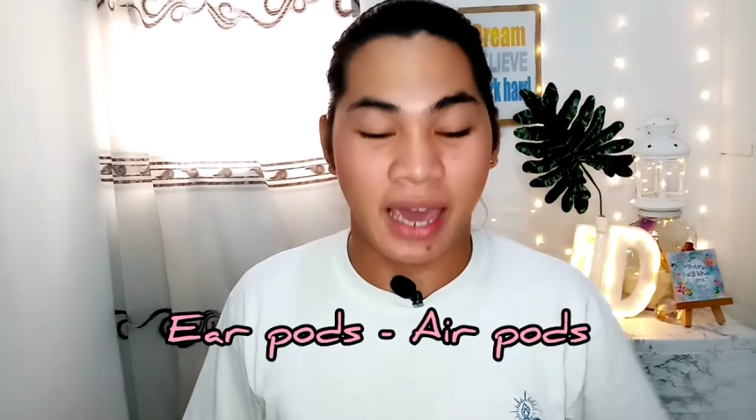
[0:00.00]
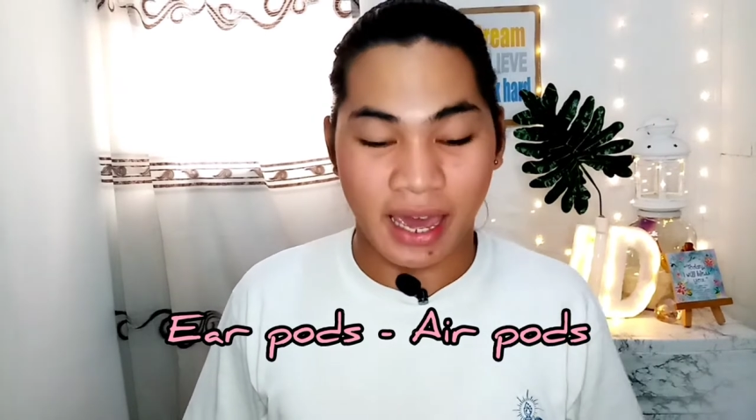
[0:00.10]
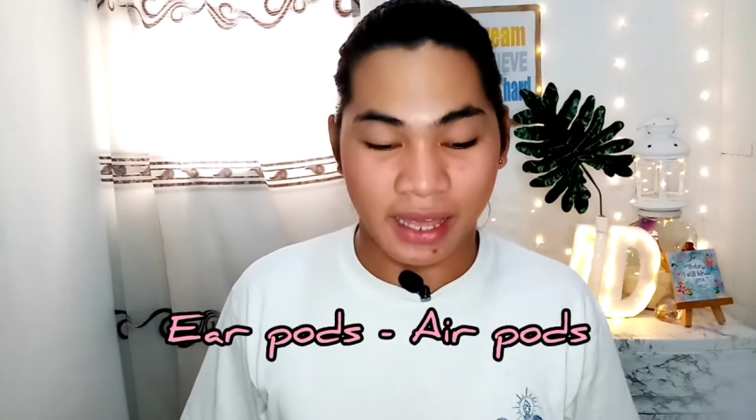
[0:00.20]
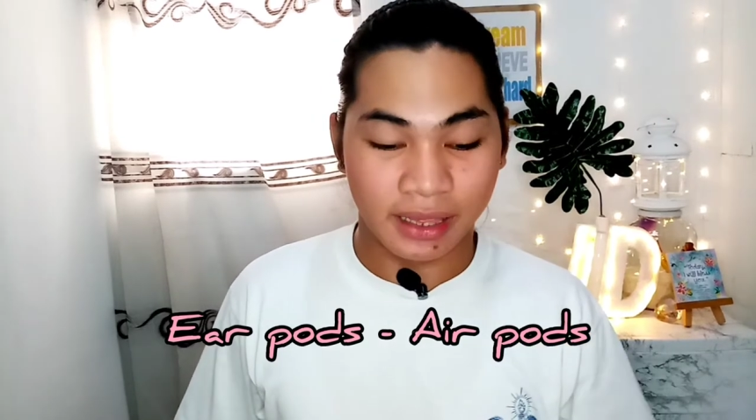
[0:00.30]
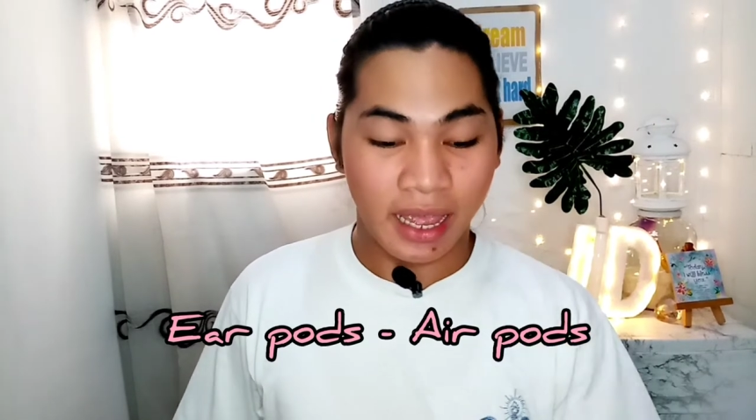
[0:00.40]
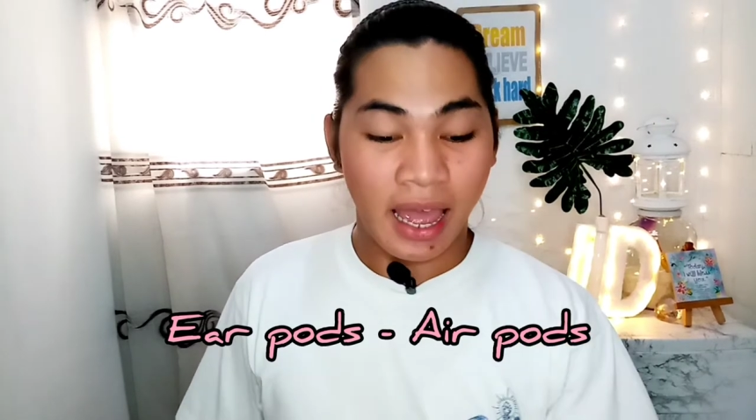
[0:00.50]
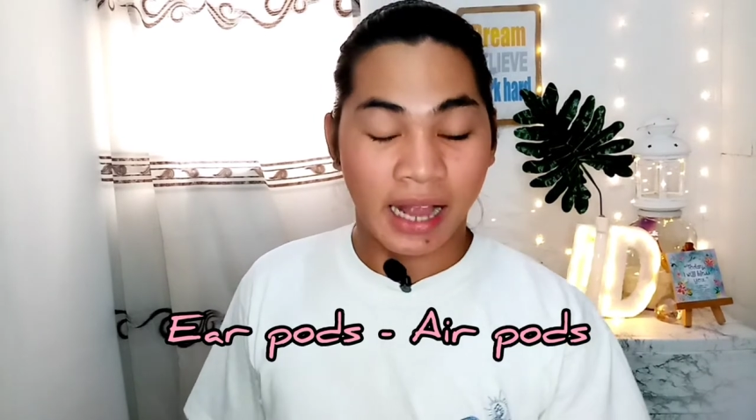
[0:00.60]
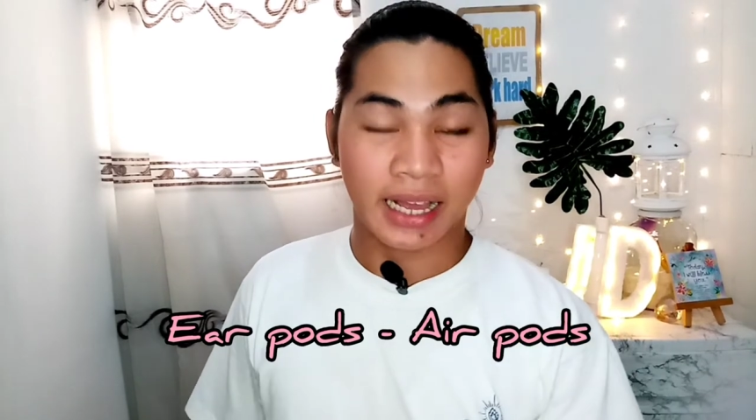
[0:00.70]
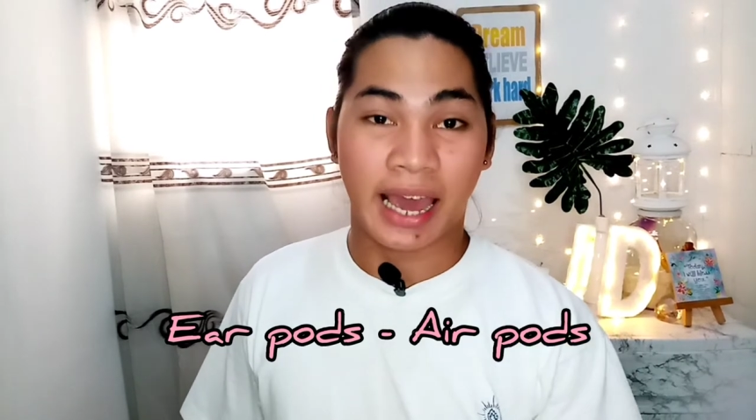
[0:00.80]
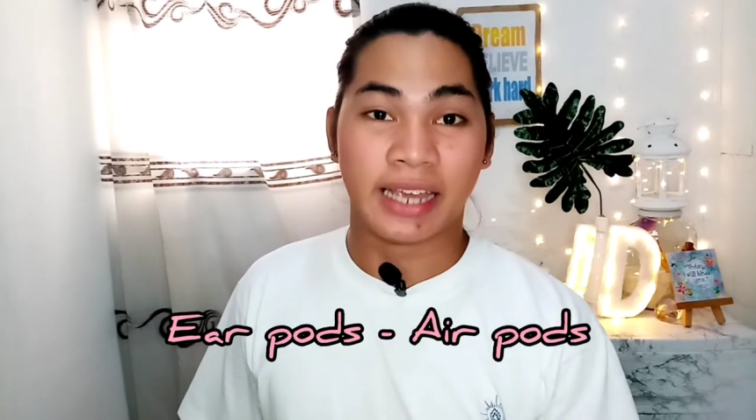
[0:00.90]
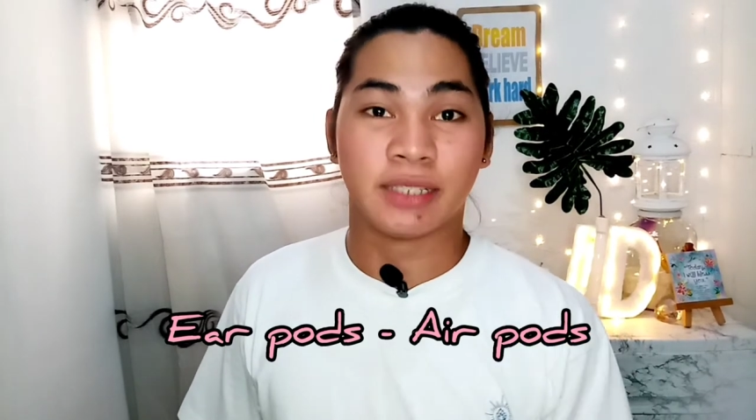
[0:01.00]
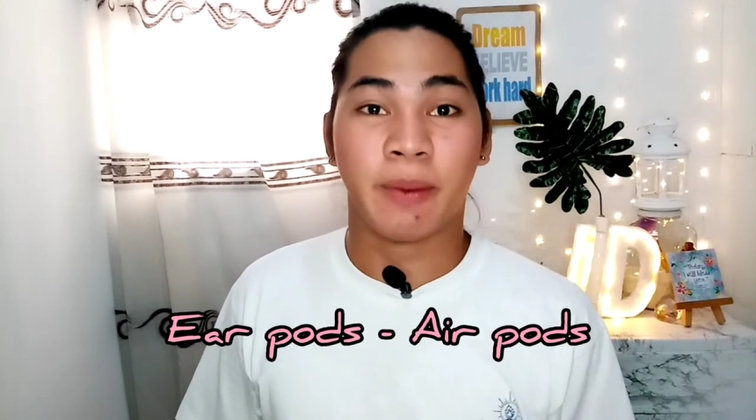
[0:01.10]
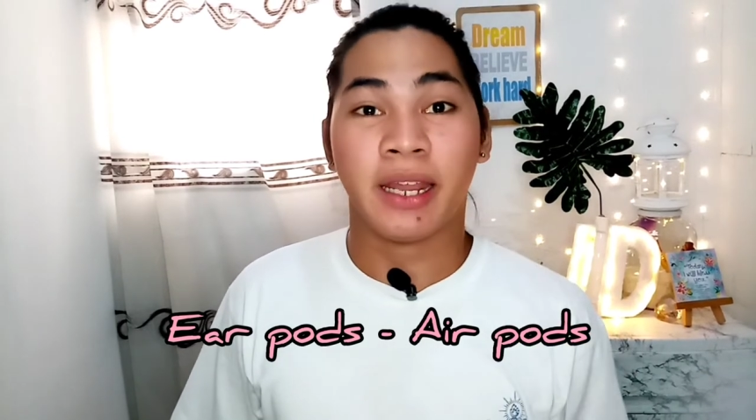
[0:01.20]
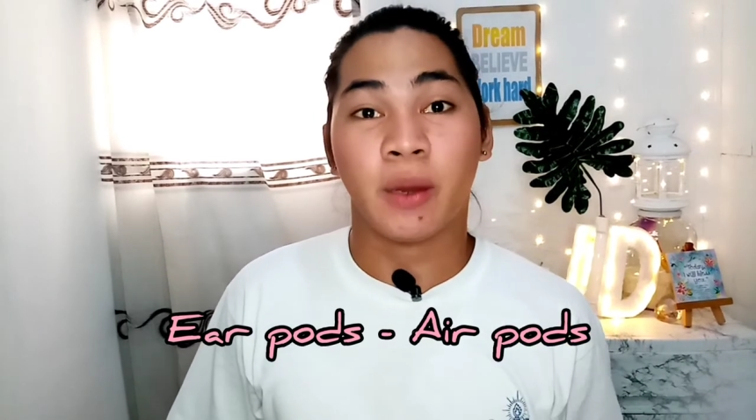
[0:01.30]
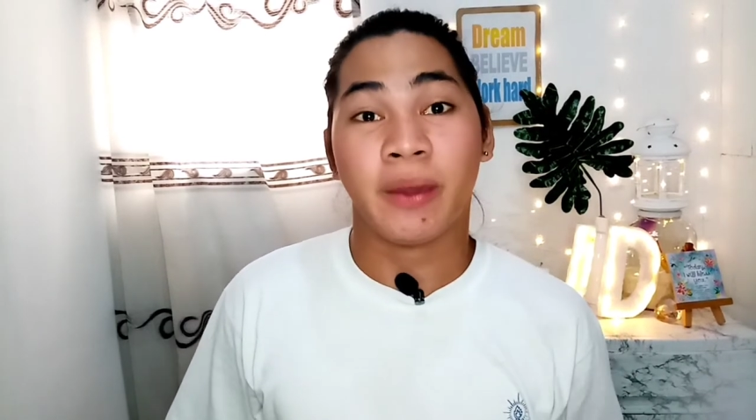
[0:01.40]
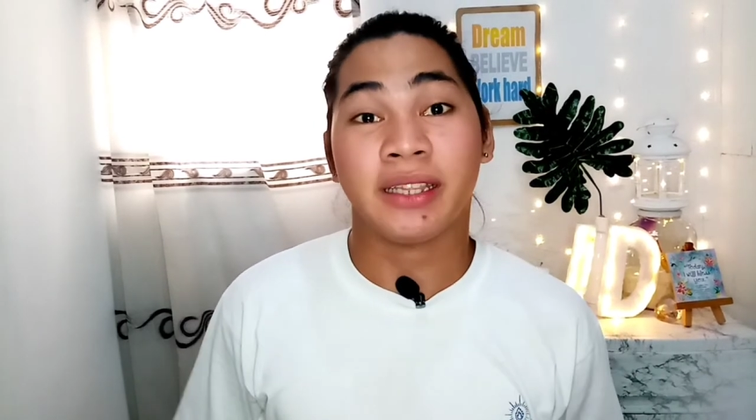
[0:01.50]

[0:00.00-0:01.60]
And guys, by the way,